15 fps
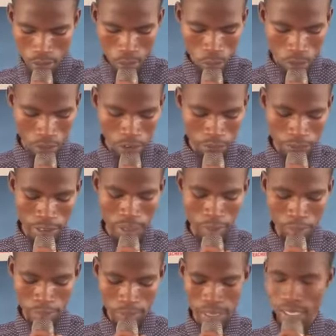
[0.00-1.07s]
one of
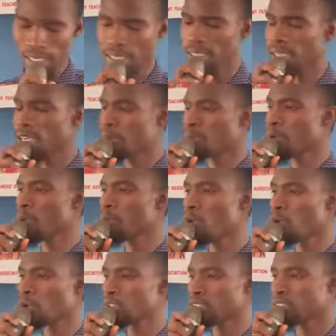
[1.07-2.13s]
them that it
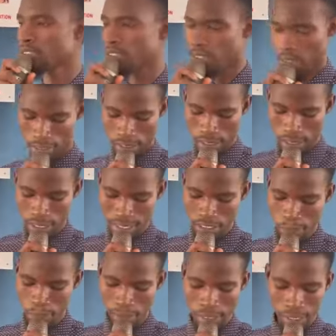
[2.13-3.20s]
promotes
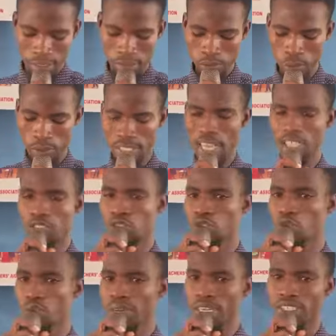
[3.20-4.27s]
discipline, which has to
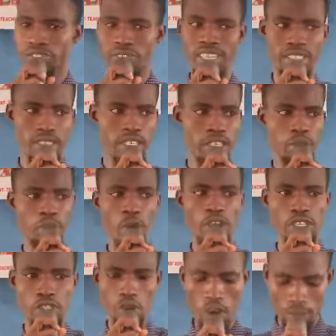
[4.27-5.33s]
do with the strengthening the
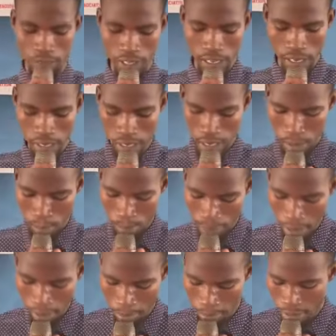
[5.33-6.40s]
points of the
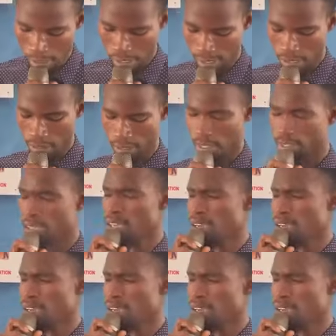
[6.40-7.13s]
Prime Minister.